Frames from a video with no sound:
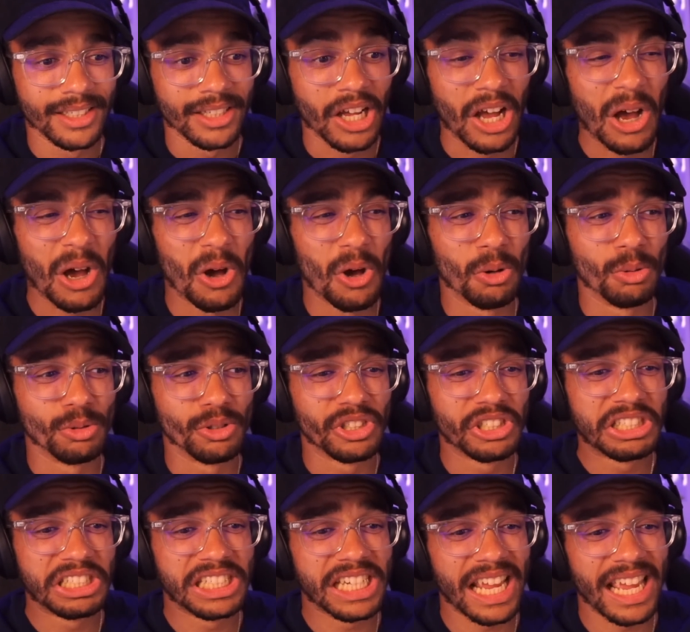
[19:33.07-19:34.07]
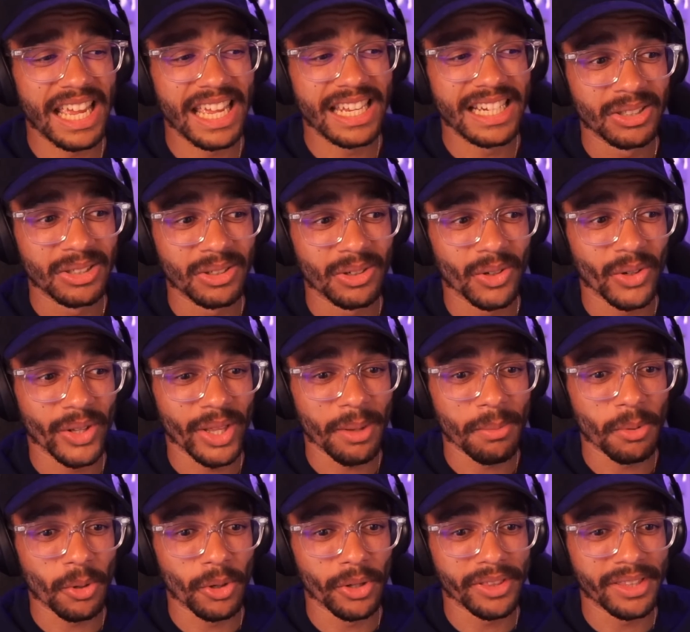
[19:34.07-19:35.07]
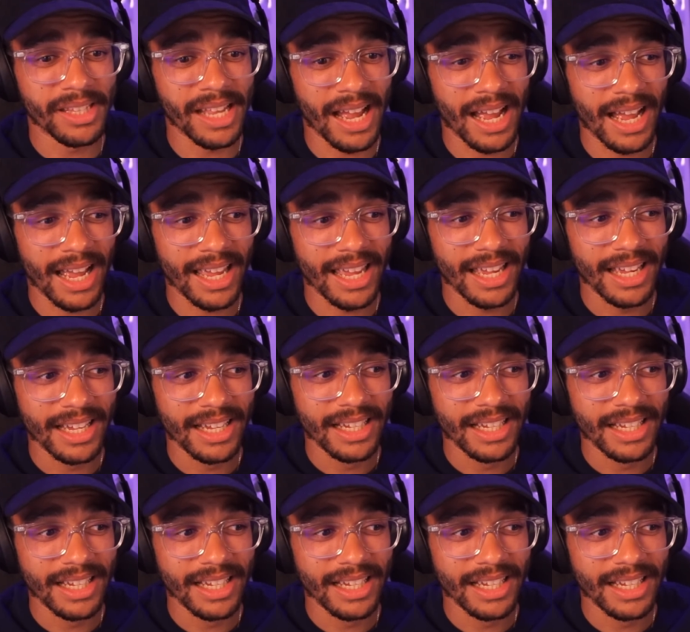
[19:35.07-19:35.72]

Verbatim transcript: Oh shit. Or they both die.